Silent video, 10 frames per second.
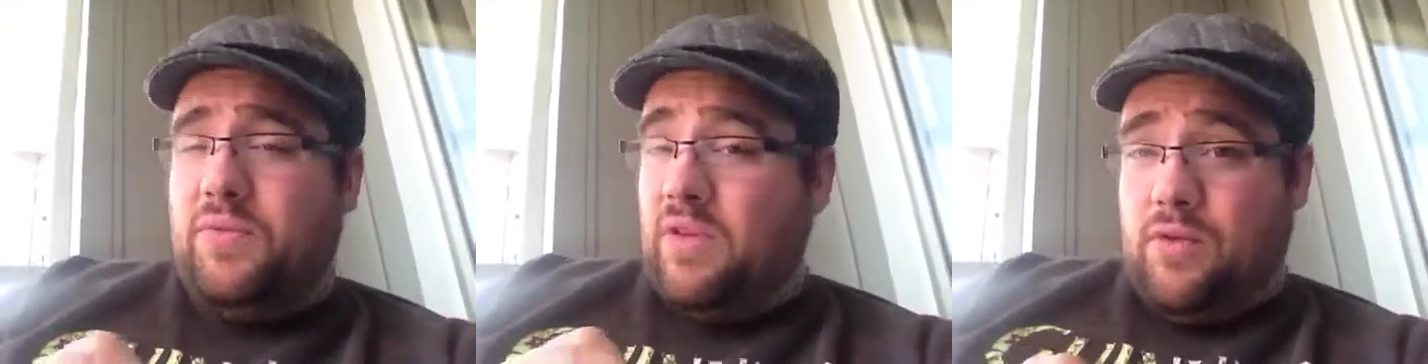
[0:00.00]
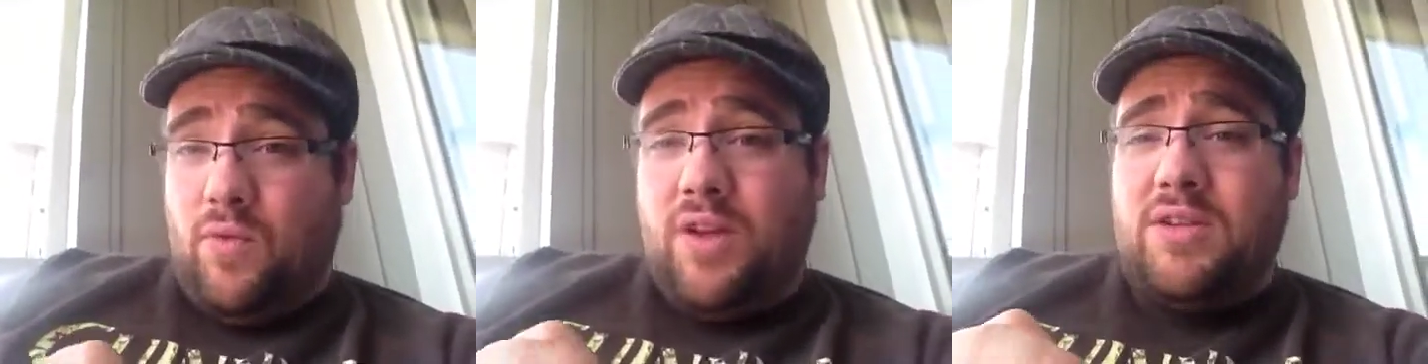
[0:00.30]
If you
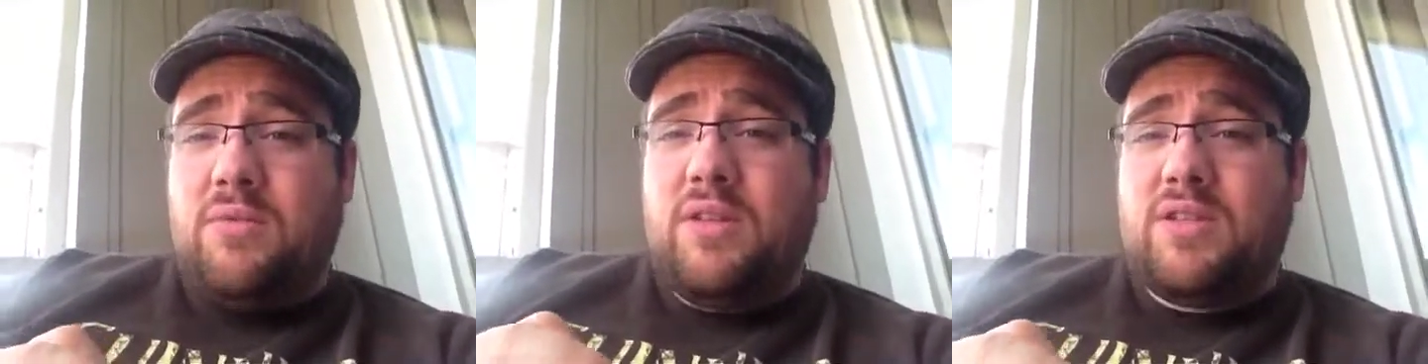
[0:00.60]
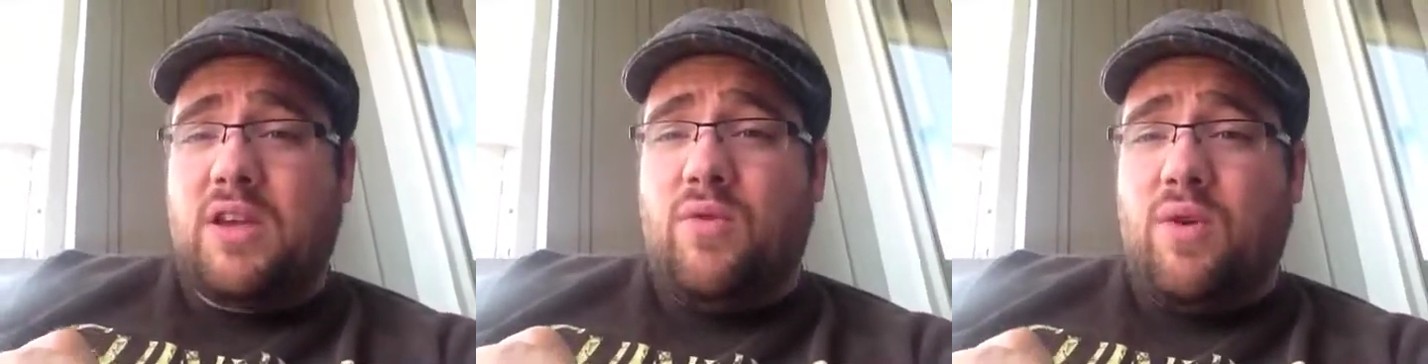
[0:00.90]
want something that's
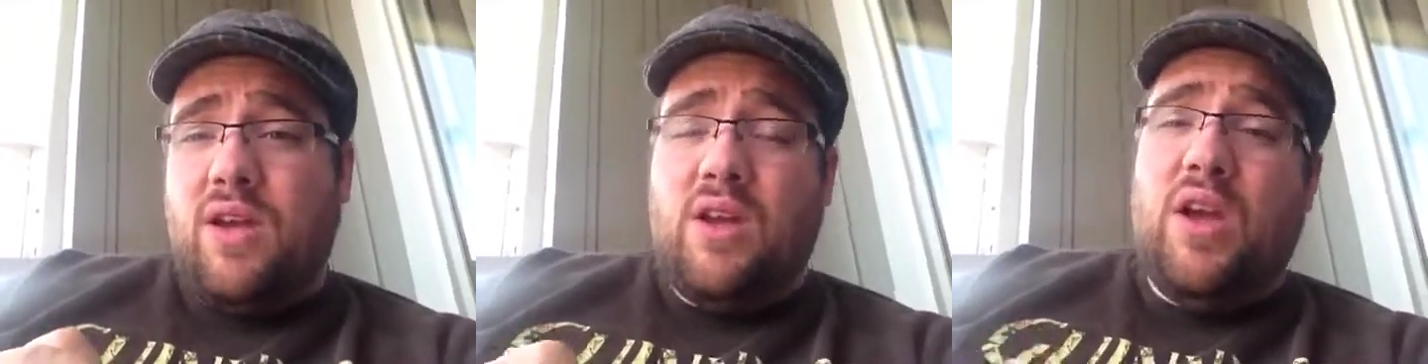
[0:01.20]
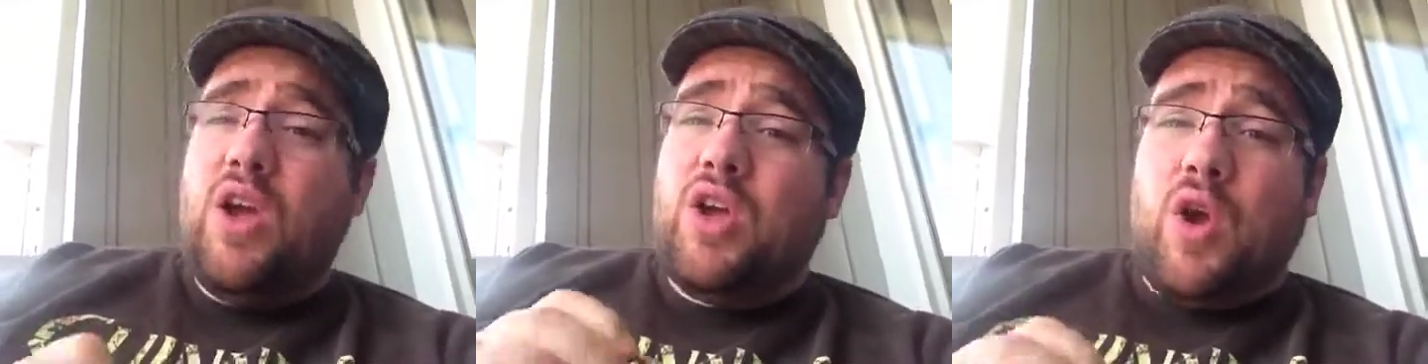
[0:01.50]
lightweight,
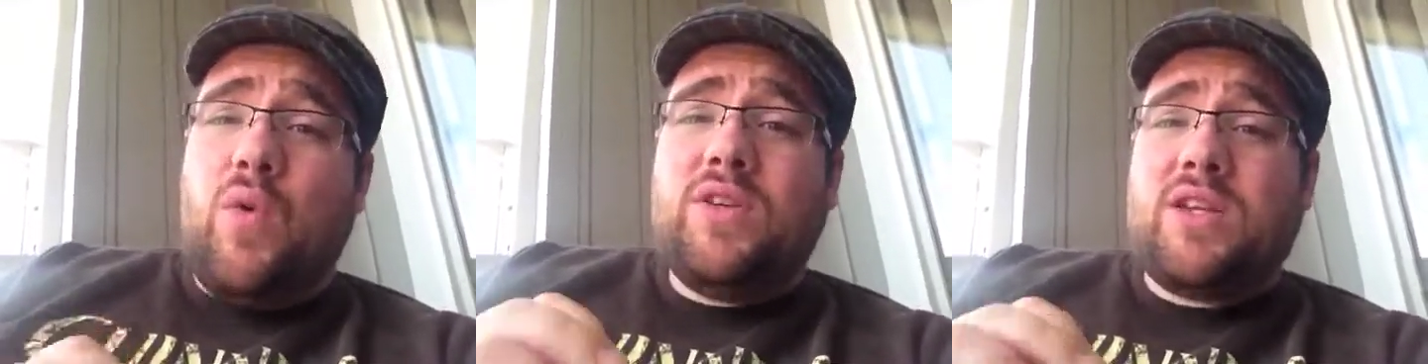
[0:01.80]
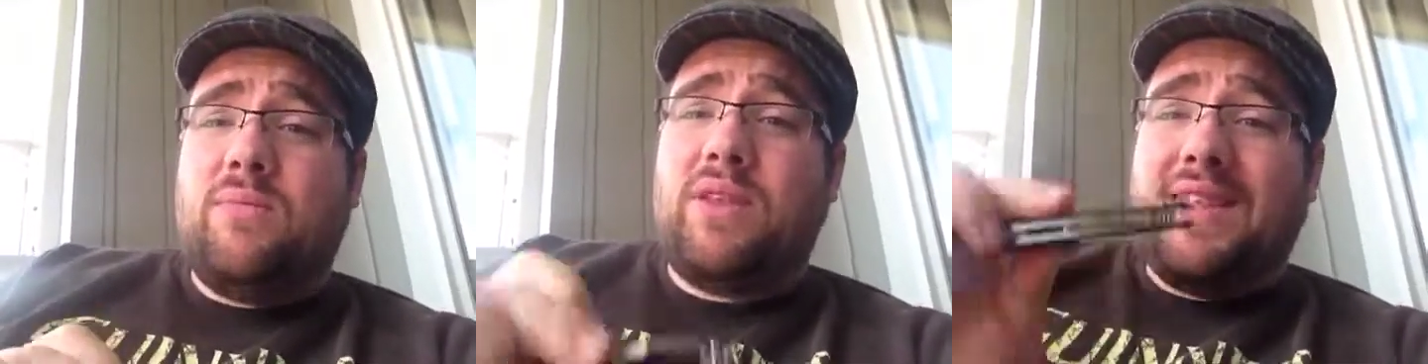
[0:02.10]
go with
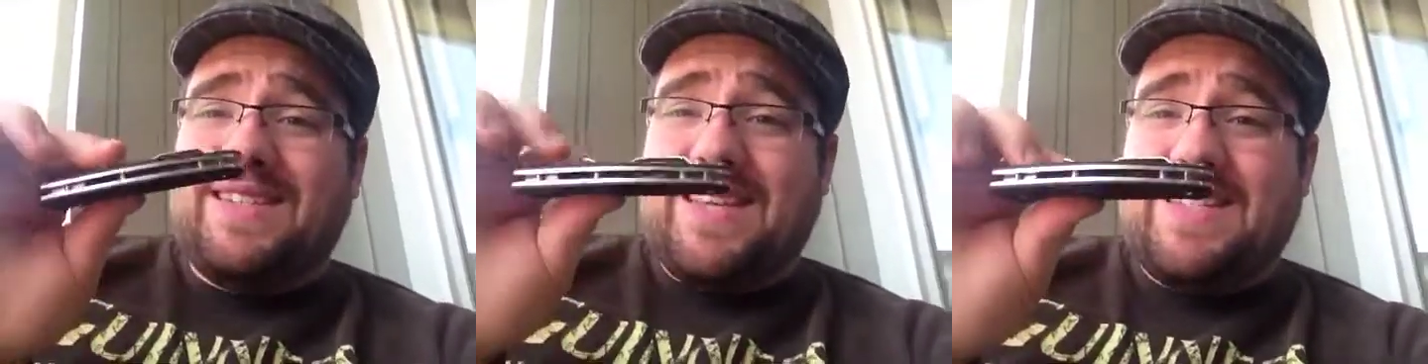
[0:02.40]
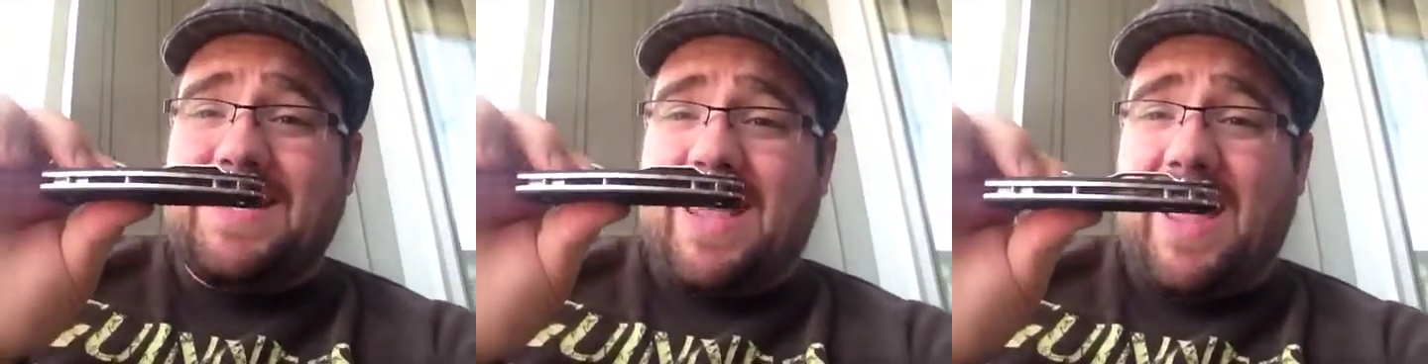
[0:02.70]
something that
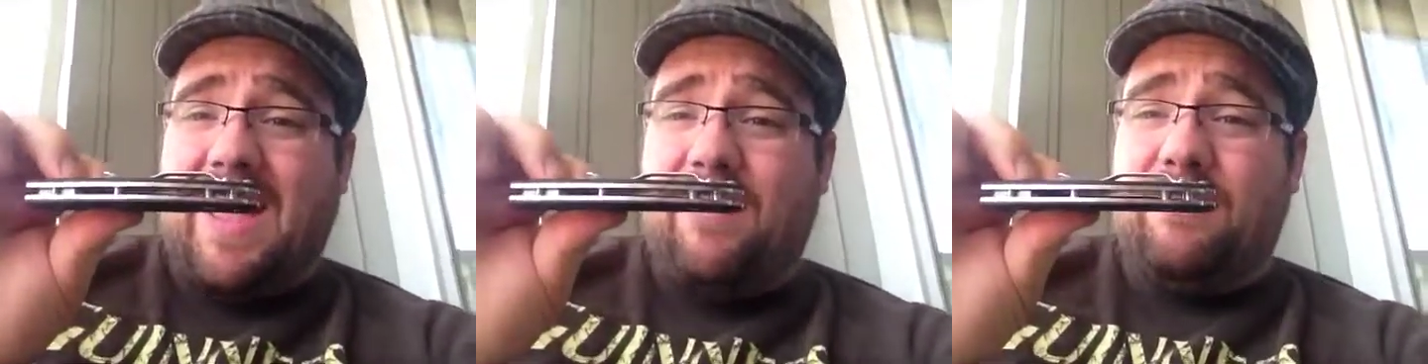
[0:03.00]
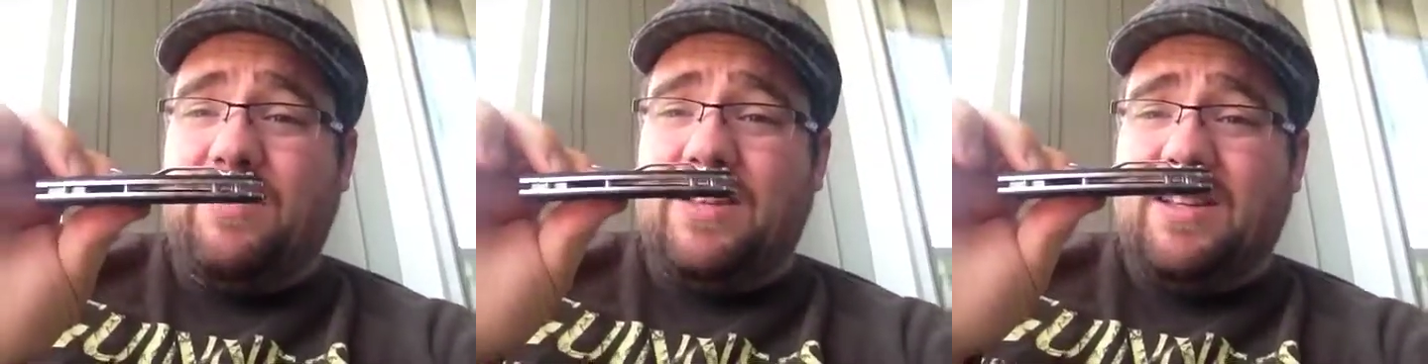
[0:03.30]
doesn't have
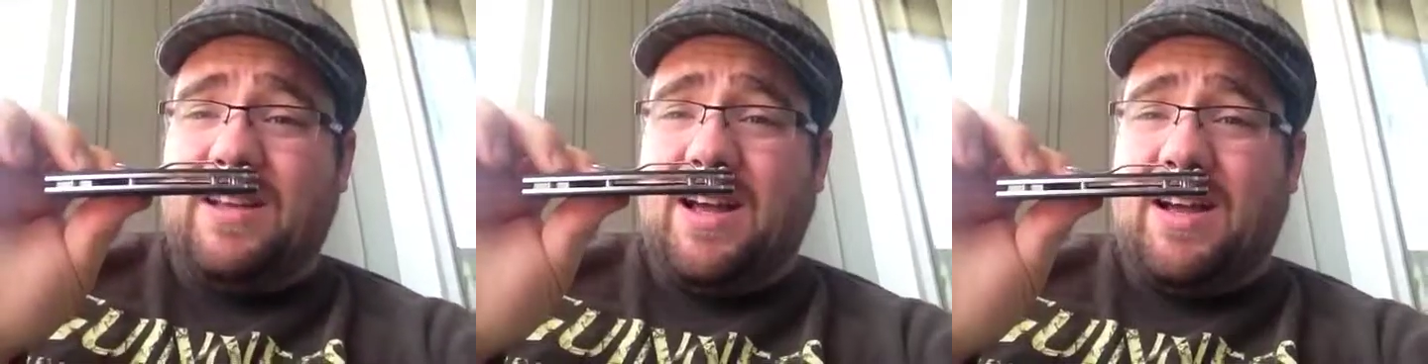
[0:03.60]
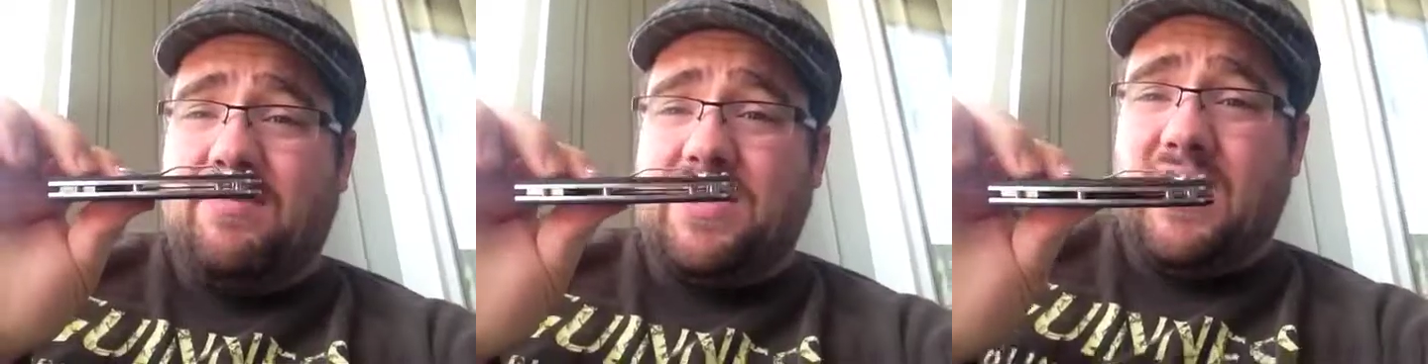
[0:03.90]

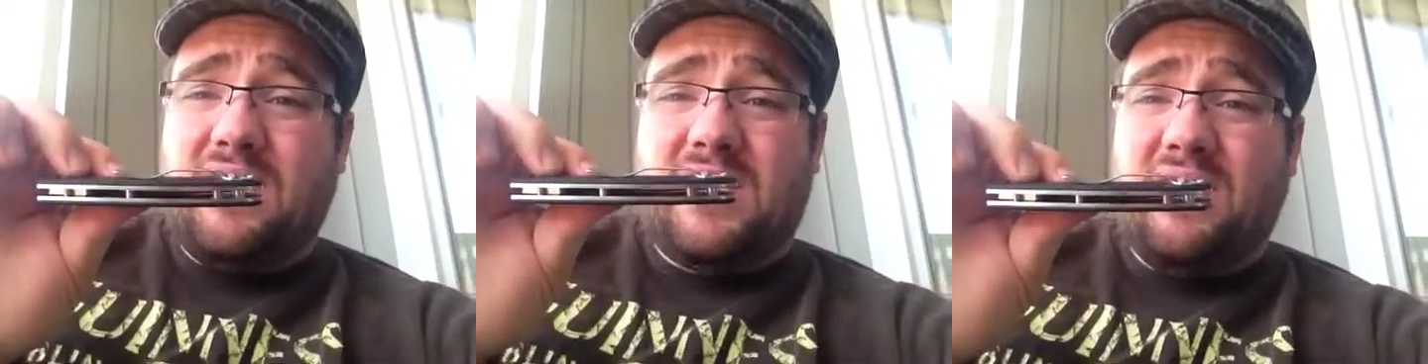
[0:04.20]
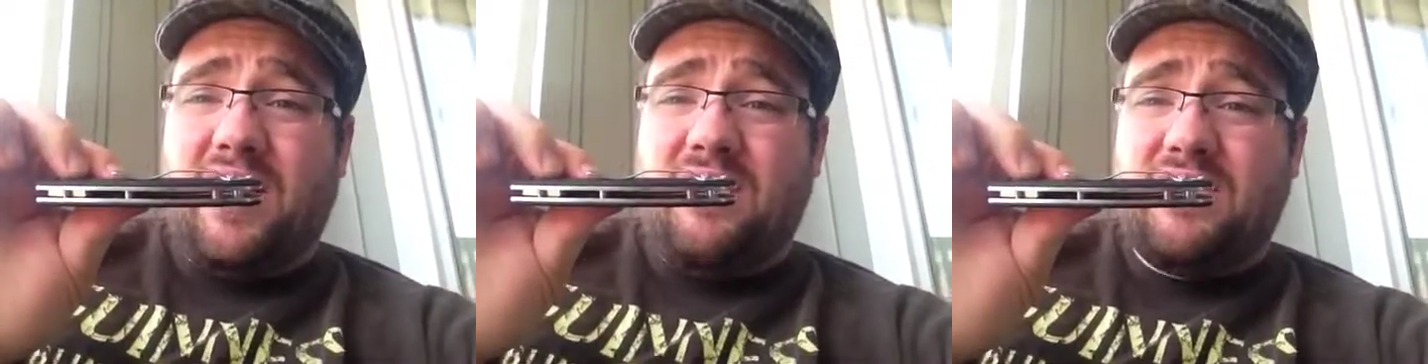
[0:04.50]
stainless steel
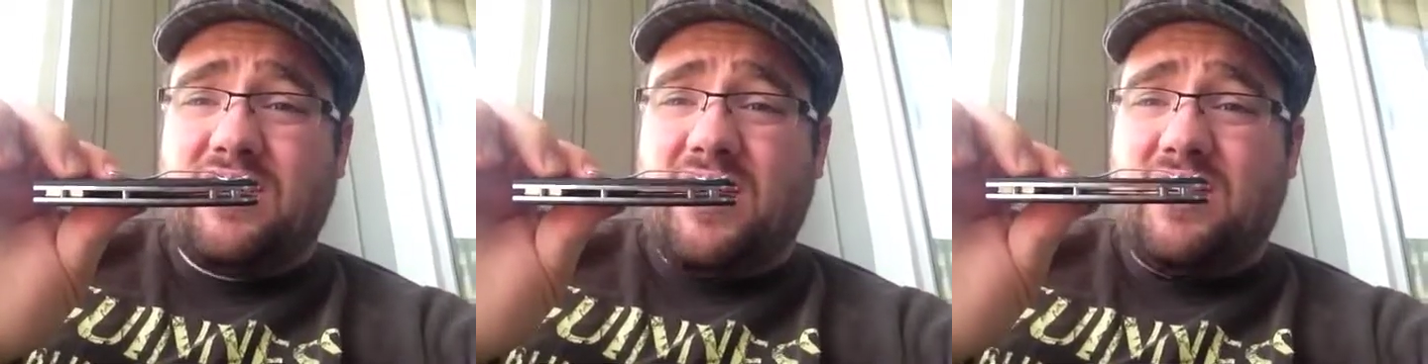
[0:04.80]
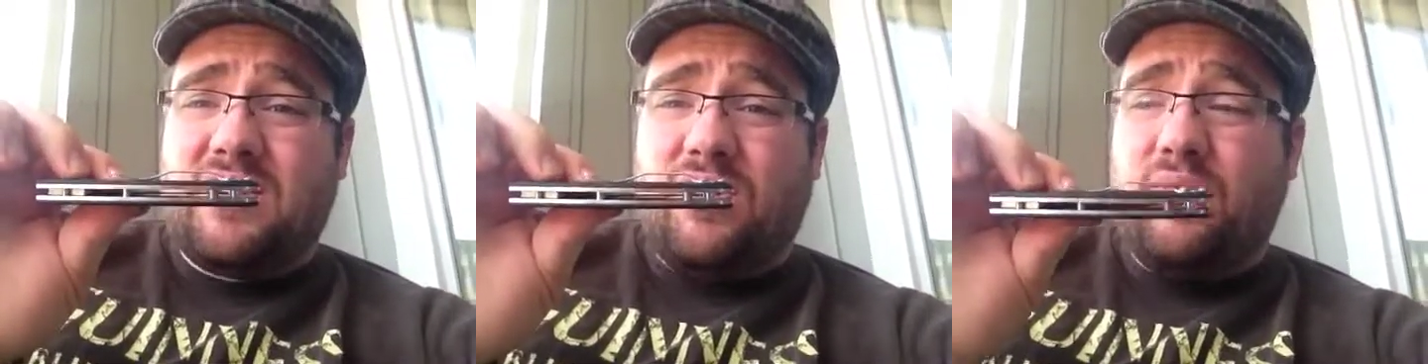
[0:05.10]
liners like
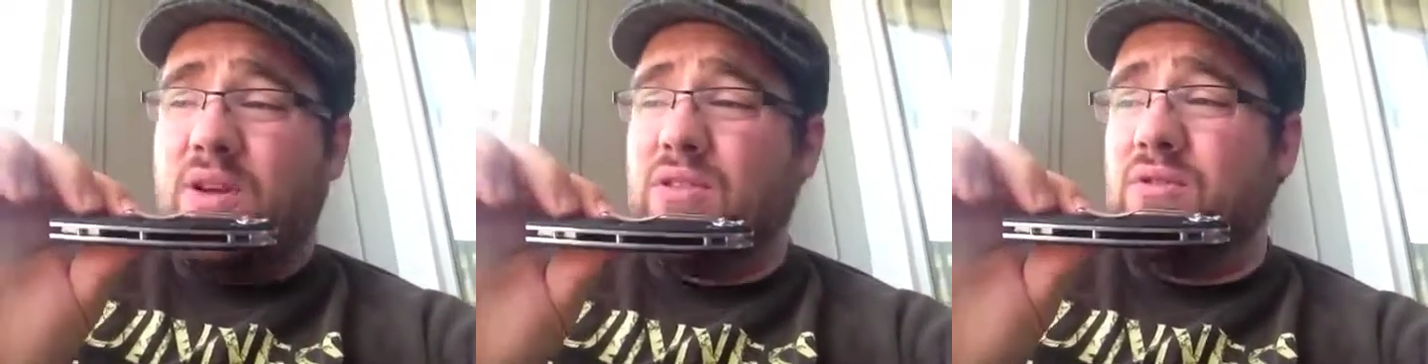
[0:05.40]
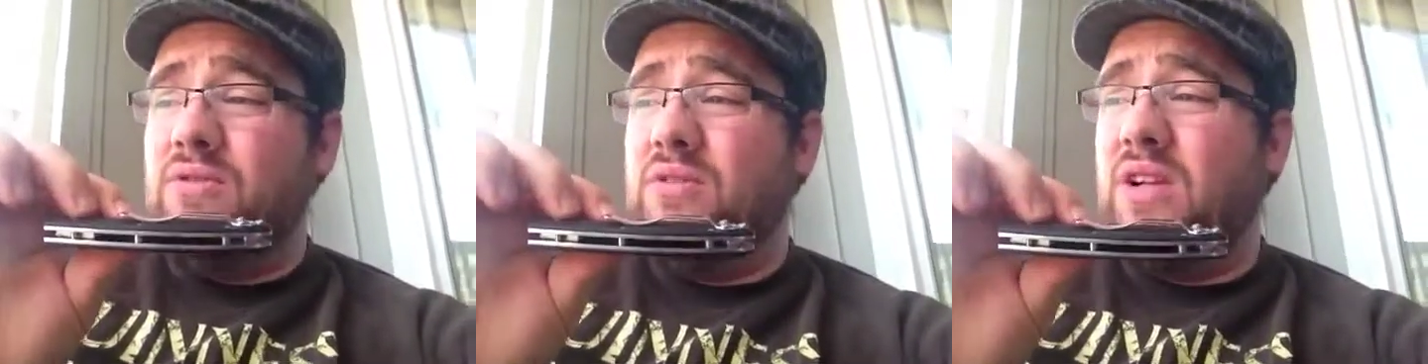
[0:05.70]
this all the way through.